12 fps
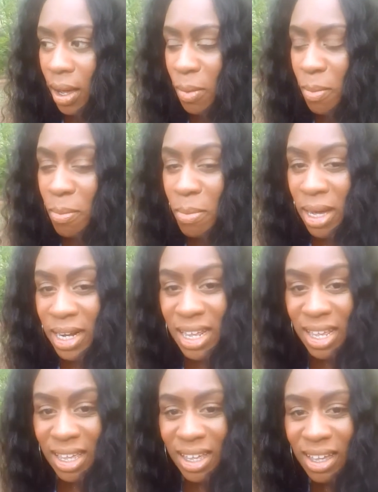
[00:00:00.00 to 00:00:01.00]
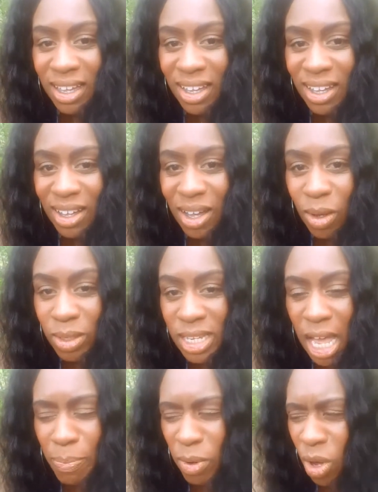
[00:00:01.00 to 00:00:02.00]
Money, on
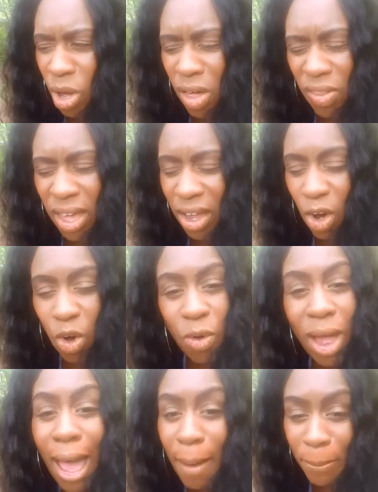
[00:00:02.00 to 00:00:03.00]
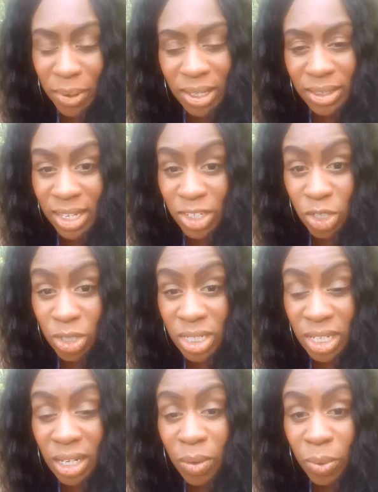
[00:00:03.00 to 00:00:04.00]
top of all that crap that you're
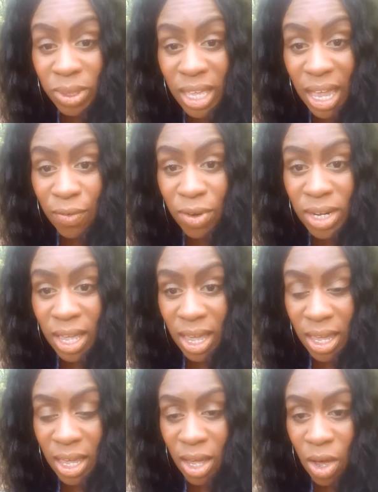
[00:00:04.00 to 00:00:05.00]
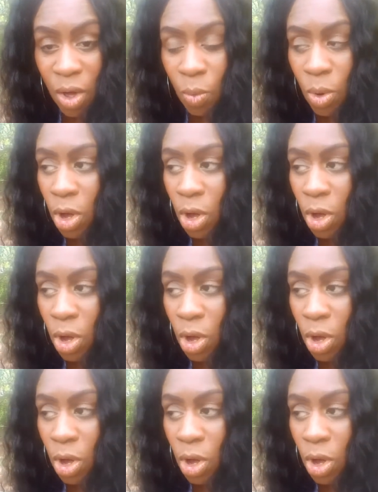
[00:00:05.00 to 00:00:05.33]
dealing with every day, will